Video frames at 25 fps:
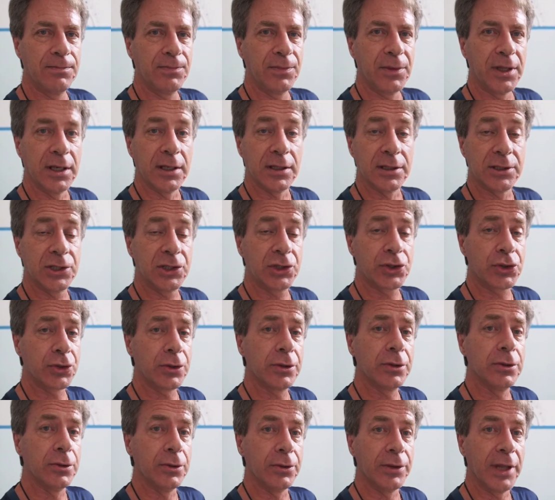It's
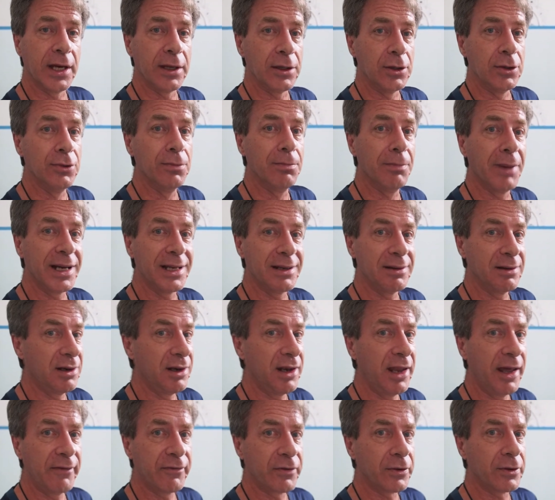true that you might
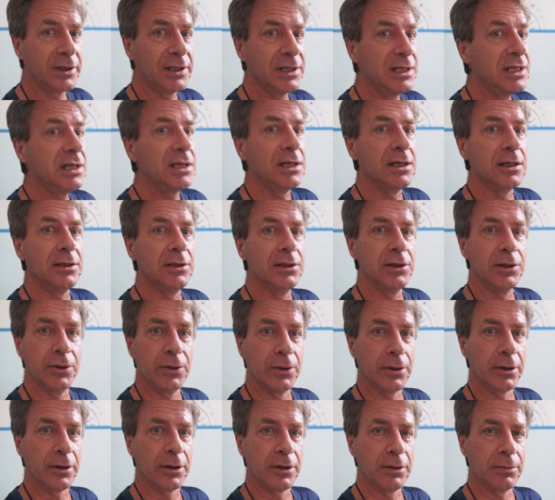never need
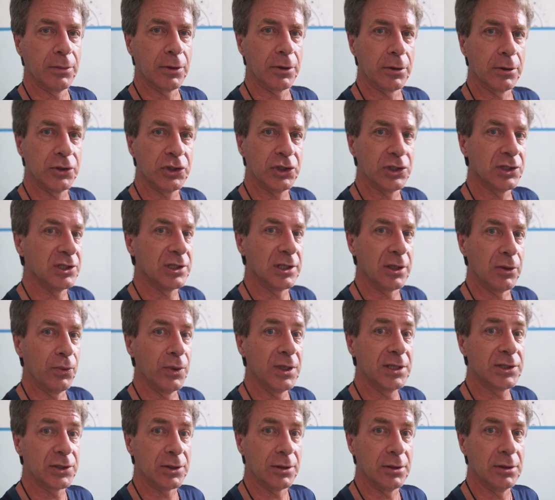your emergency
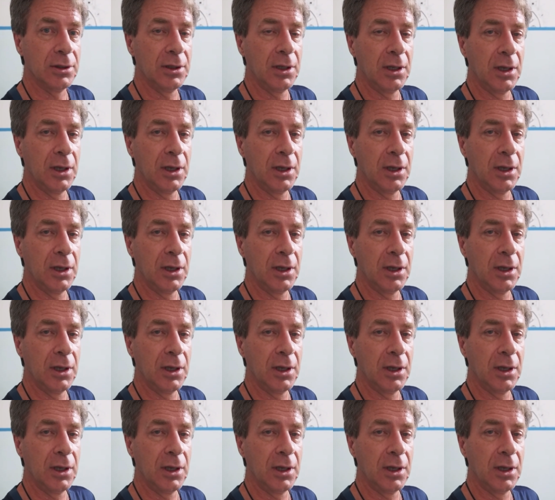whistle.